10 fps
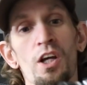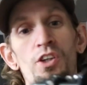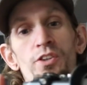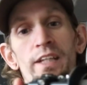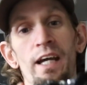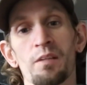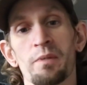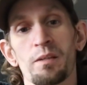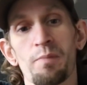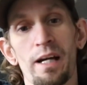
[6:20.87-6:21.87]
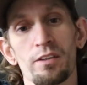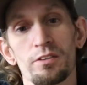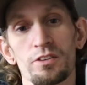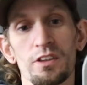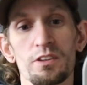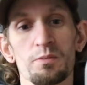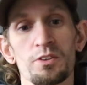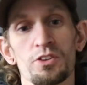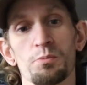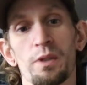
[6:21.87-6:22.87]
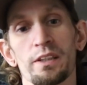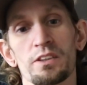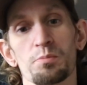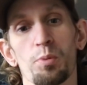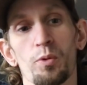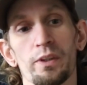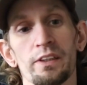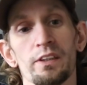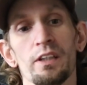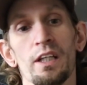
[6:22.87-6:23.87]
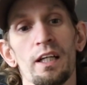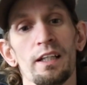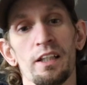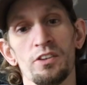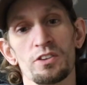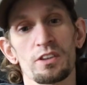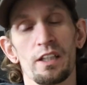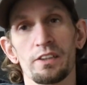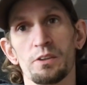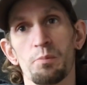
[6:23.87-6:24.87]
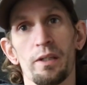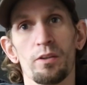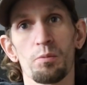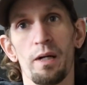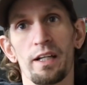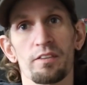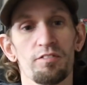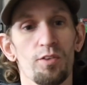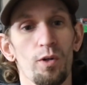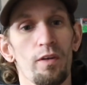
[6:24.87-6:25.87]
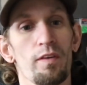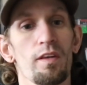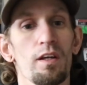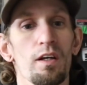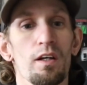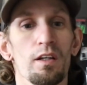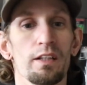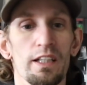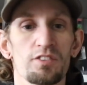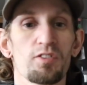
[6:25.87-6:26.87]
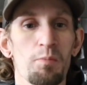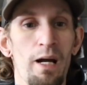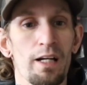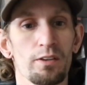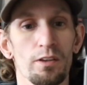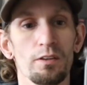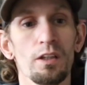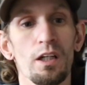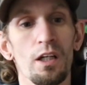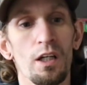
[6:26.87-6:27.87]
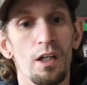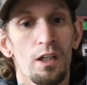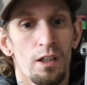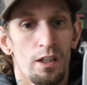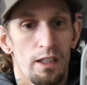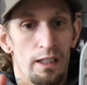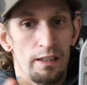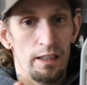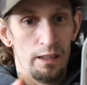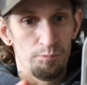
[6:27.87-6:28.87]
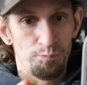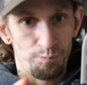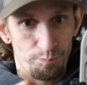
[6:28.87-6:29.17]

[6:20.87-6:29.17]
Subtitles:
You can make macro adjustments. You break this bolt here, and then you slide your barrel back and forth. That's for macro. And then